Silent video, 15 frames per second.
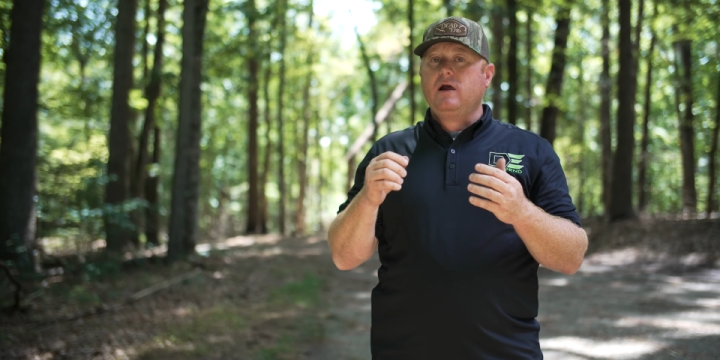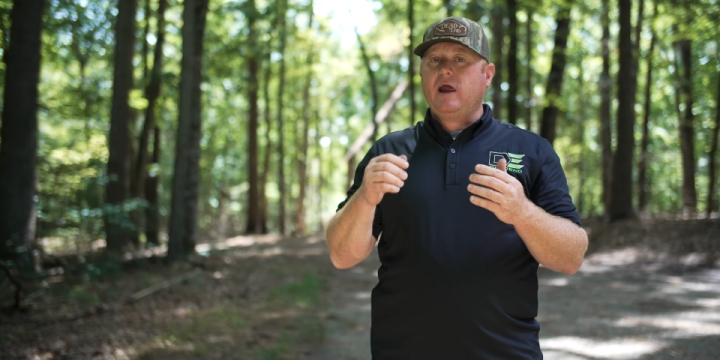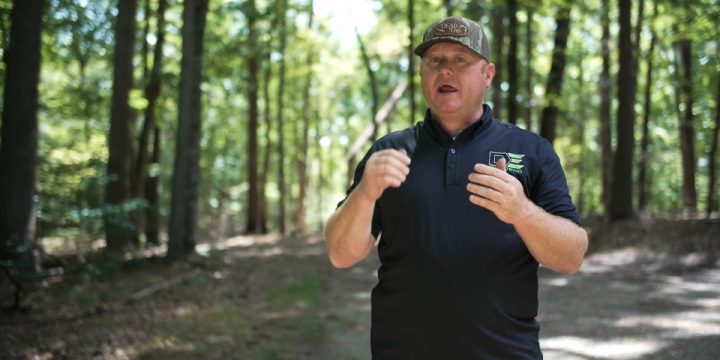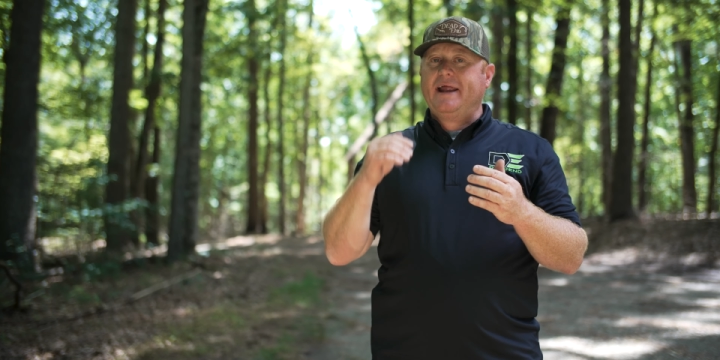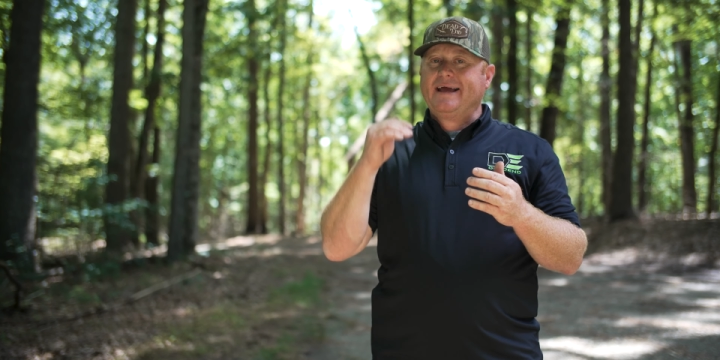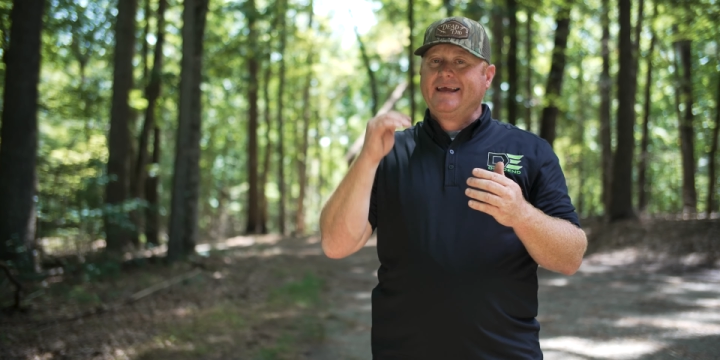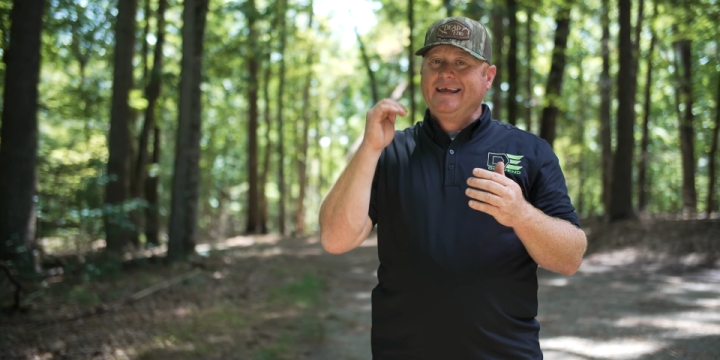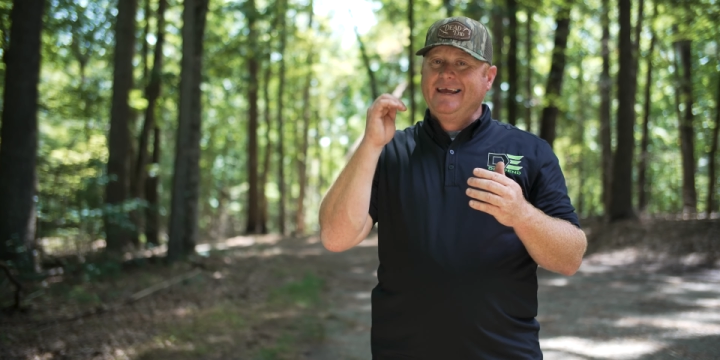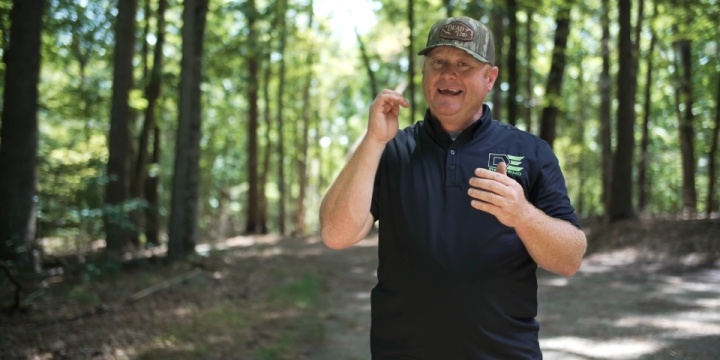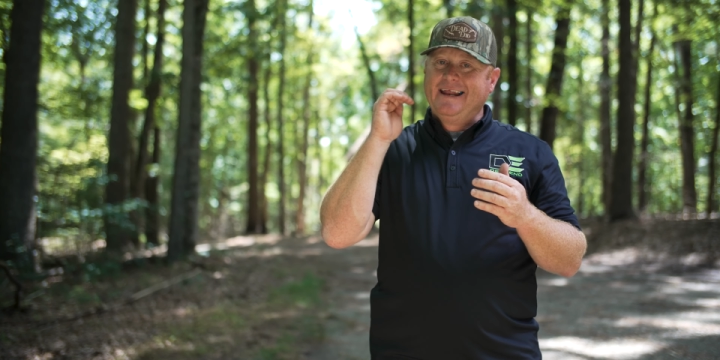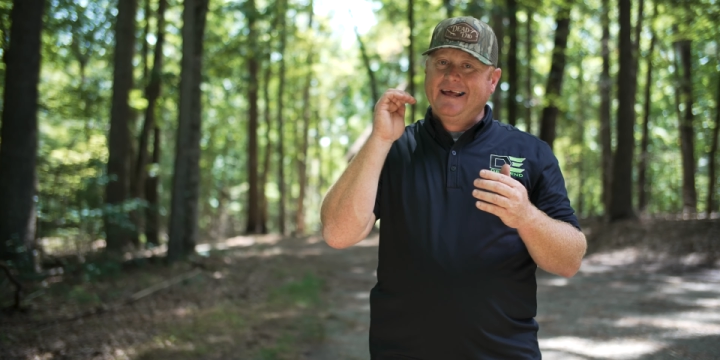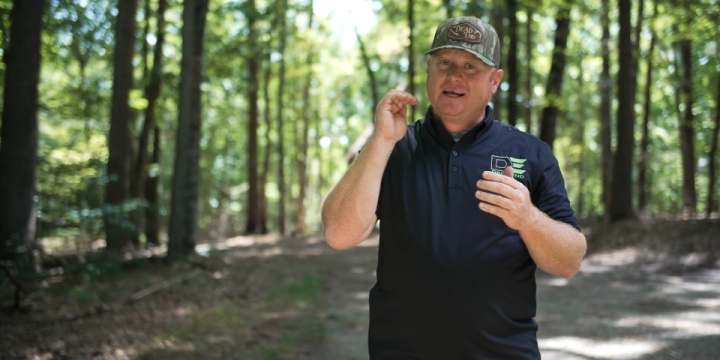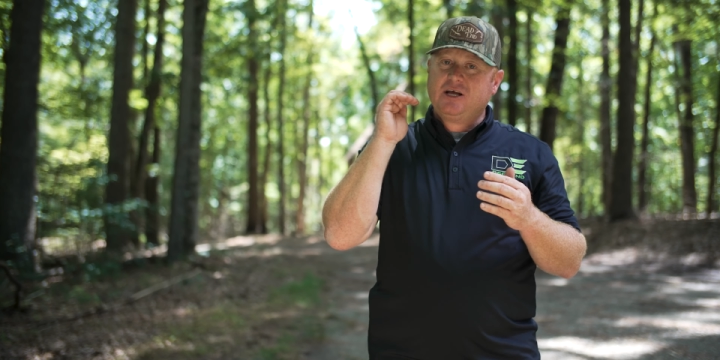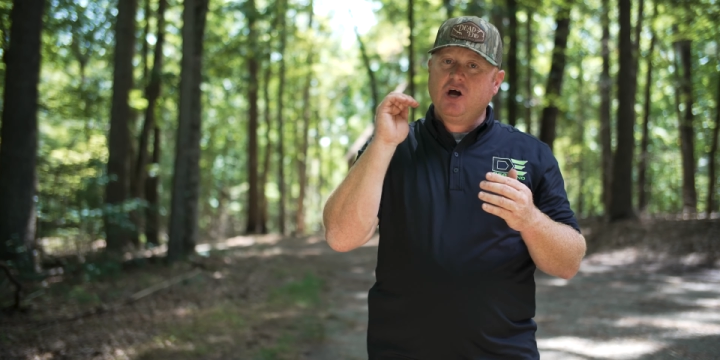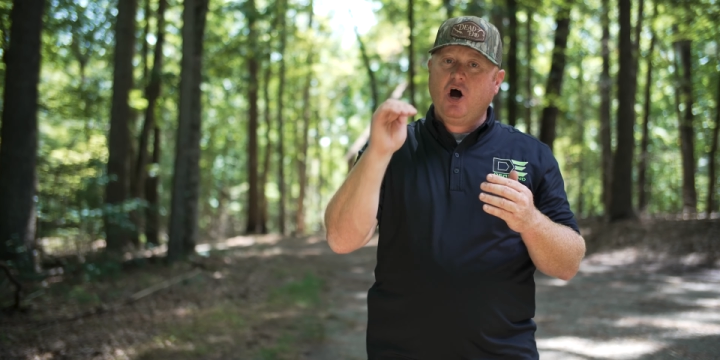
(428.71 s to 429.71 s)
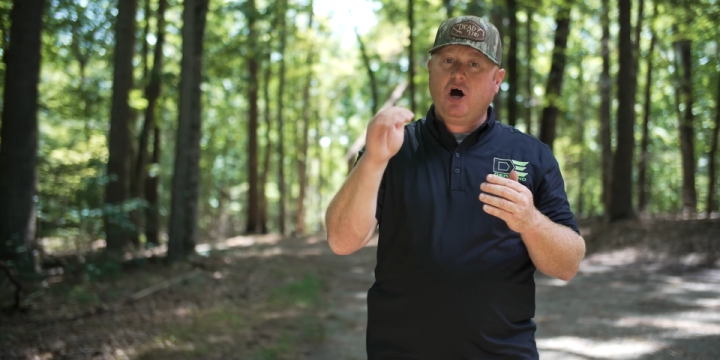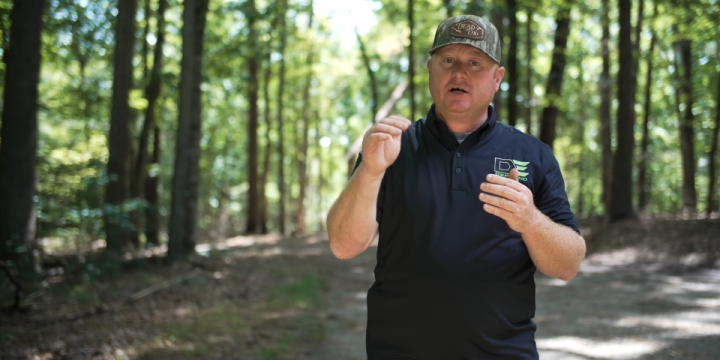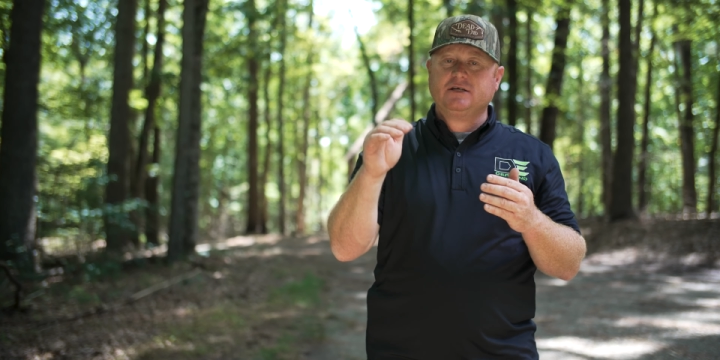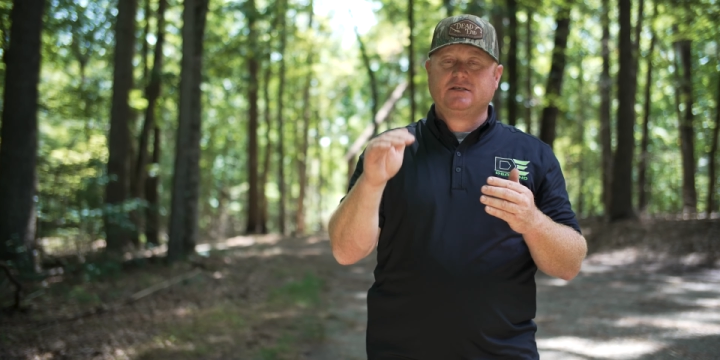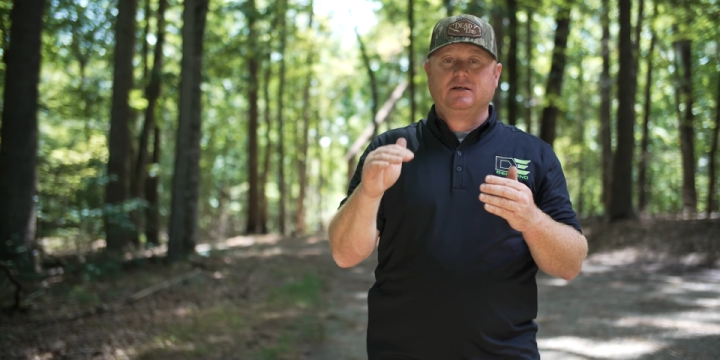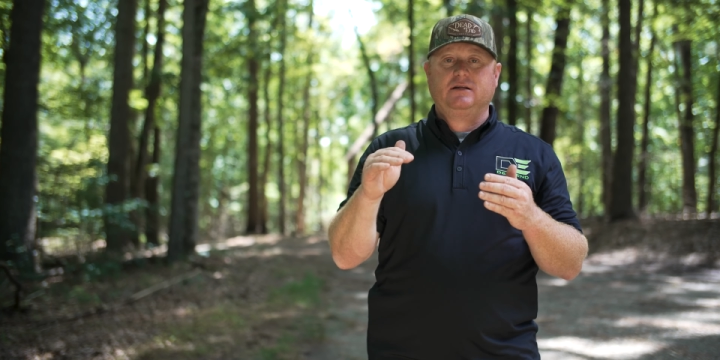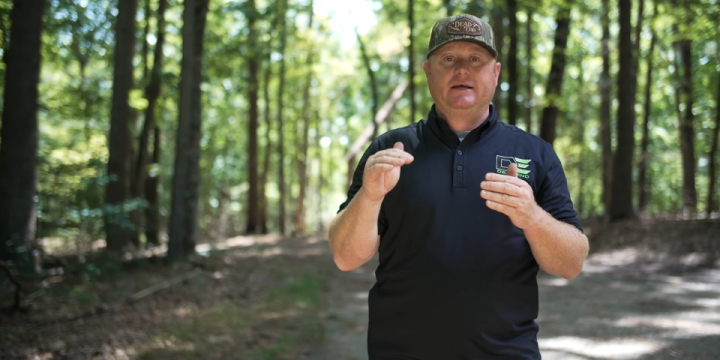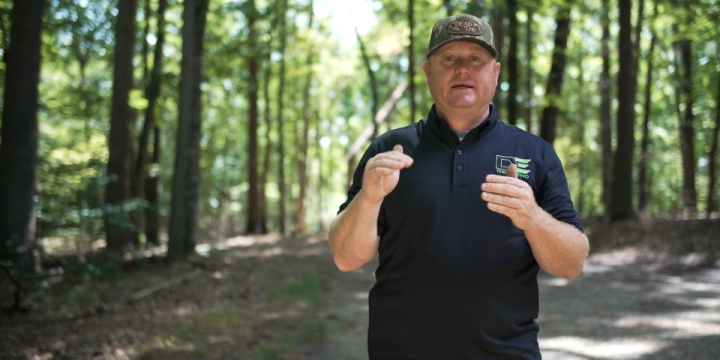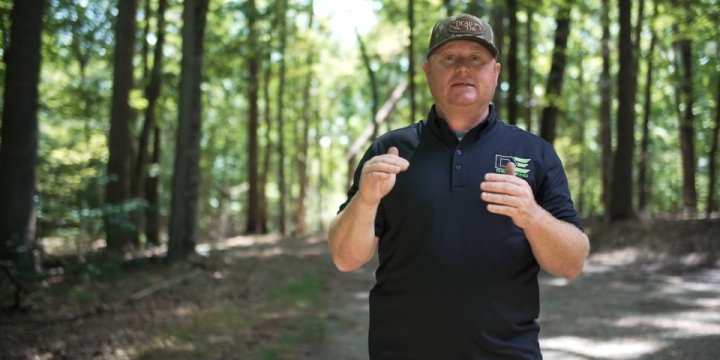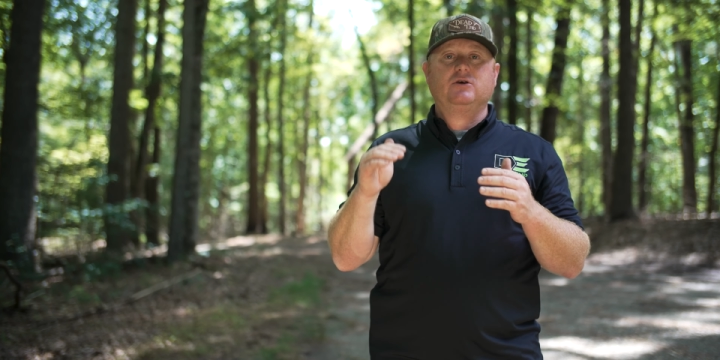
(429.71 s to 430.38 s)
and I can get it constantly,